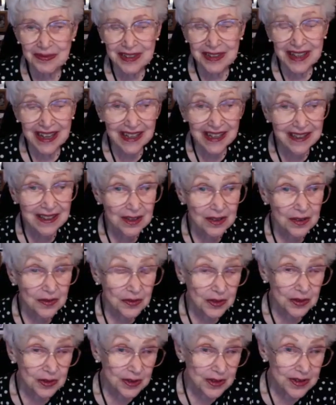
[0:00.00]
and of
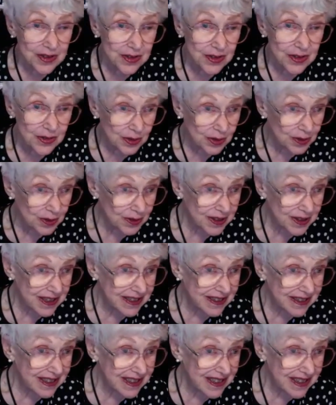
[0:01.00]
course, story
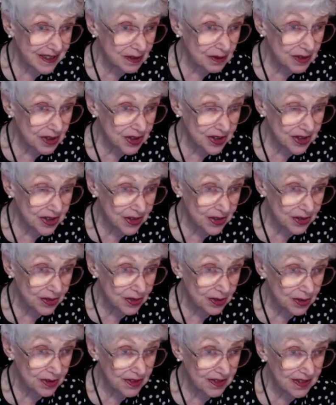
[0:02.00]
and language, the
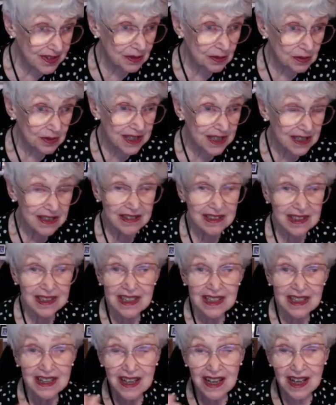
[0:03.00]
story that, well,
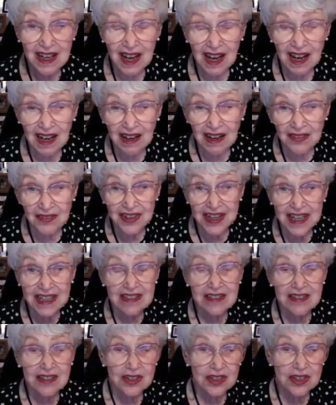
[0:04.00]

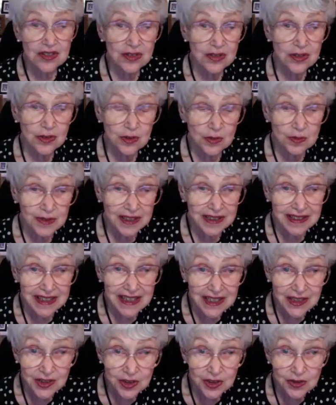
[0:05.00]
that's just human
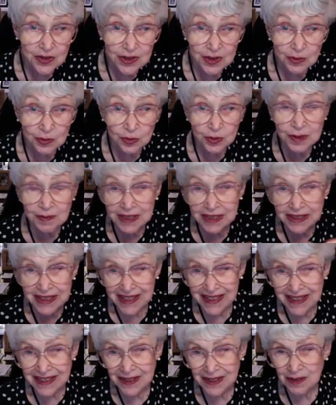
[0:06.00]
nature, and women
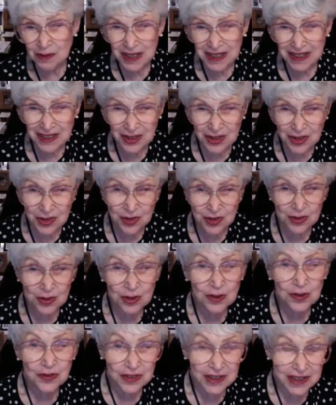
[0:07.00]
anyway
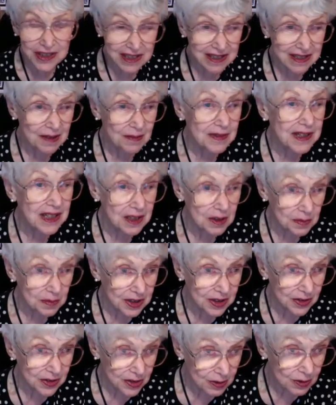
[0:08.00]
deserve it somehow,
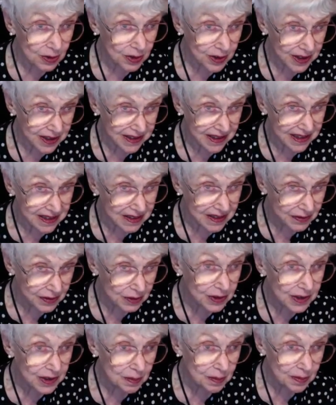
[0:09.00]
because look at Eve,
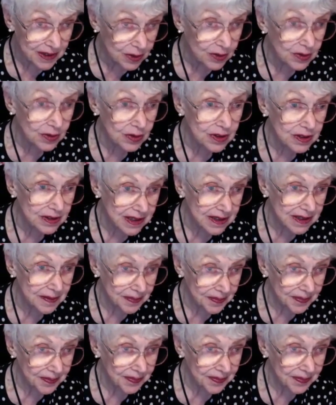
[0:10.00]
look at Pantora.